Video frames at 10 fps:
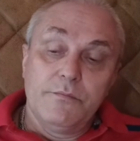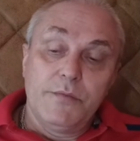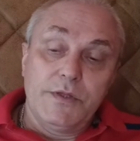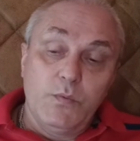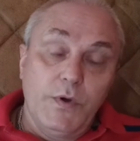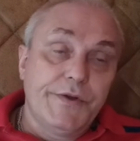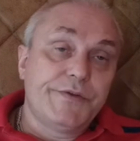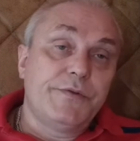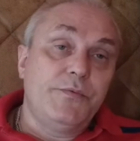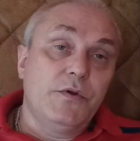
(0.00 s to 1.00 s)
But what
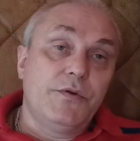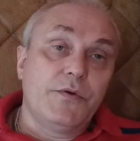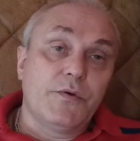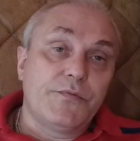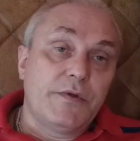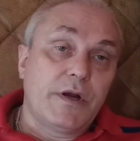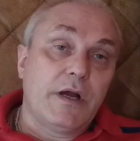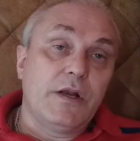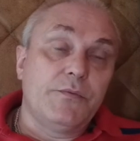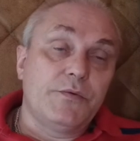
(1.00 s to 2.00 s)
is the beauty of
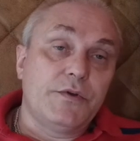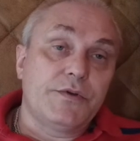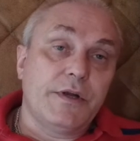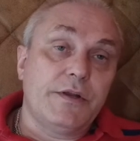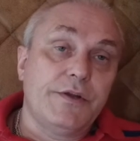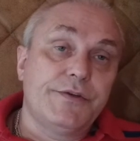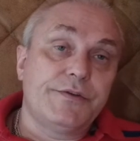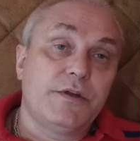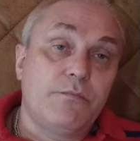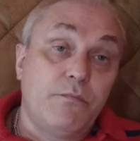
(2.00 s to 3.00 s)
Narayana Upanishad
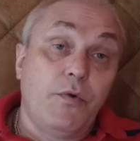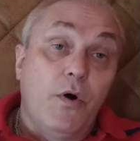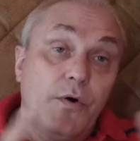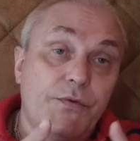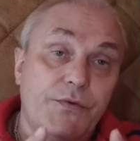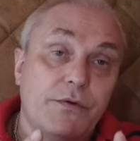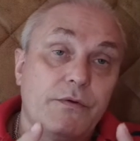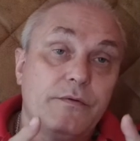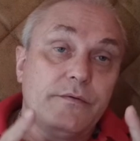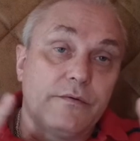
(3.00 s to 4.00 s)
is that both
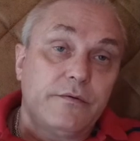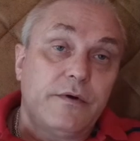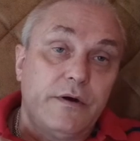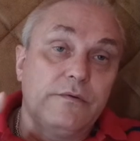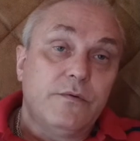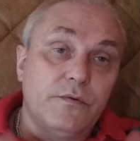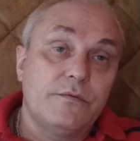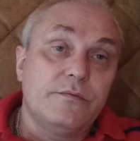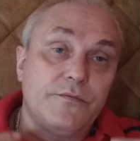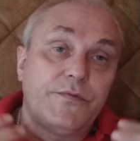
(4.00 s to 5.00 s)

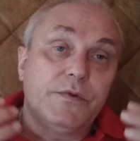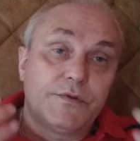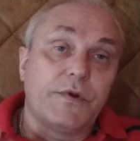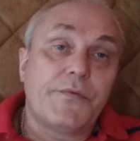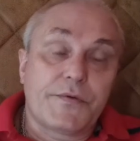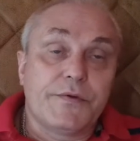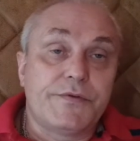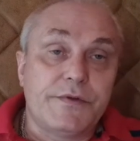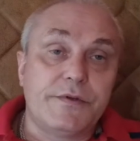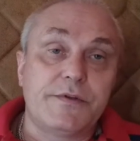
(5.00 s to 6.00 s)
philosophical
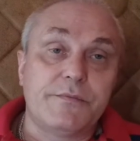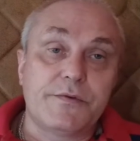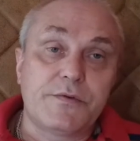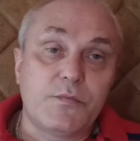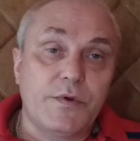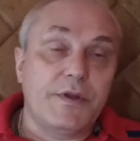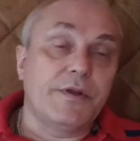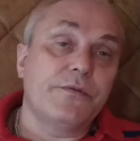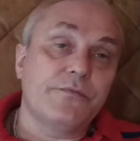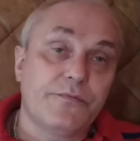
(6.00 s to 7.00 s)
systems we
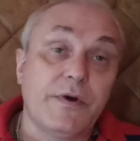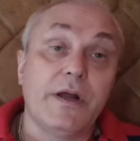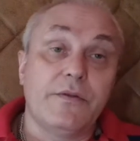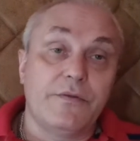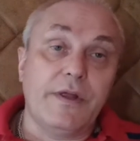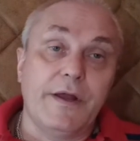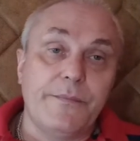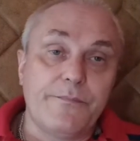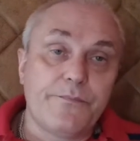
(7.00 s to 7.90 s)
can find there.